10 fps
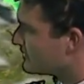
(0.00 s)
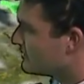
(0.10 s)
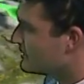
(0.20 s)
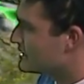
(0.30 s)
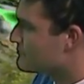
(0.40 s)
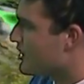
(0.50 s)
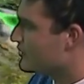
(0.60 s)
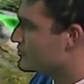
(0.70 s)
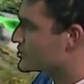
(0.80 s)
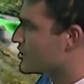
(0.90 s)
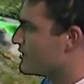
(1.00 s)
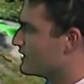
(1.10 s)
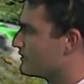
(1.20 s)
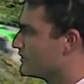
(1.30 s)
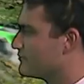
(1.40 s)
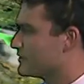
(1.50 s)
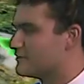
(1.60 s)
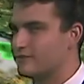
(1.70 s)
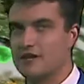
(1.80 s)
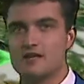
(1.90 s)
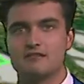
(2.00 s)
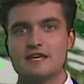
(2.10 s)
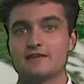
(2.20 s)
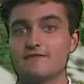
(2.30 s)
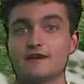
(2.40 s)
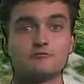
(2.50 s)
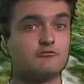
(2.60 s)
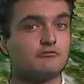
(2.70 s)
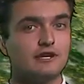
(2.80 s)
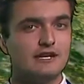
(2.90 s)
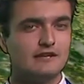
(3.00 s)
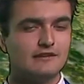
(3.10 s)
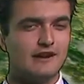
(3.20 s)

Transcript: This model's showing a little bit of lake effect rain.